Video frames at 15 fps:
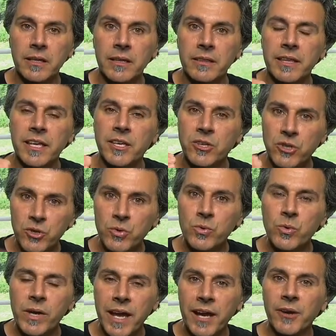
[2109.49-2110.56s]
that you
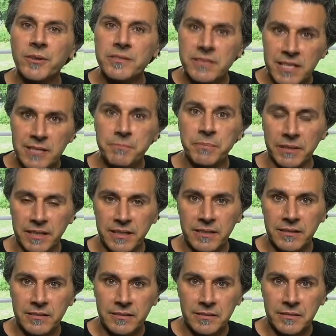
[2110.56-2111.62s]
care deeply
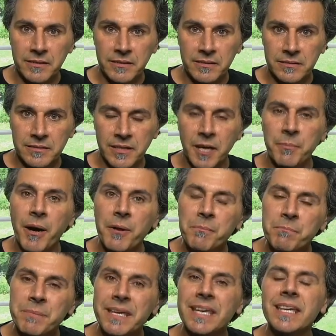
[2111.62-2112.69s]

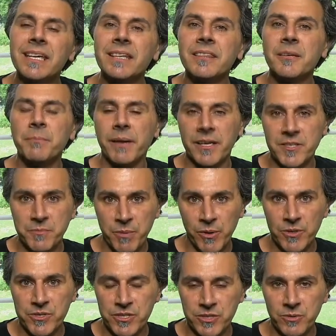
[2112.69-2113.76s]
about being the best
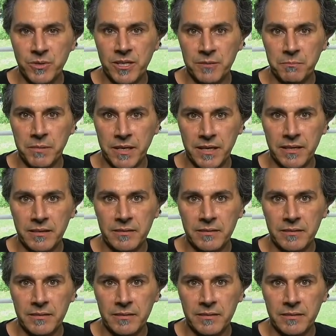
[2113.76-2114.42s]
person you can be.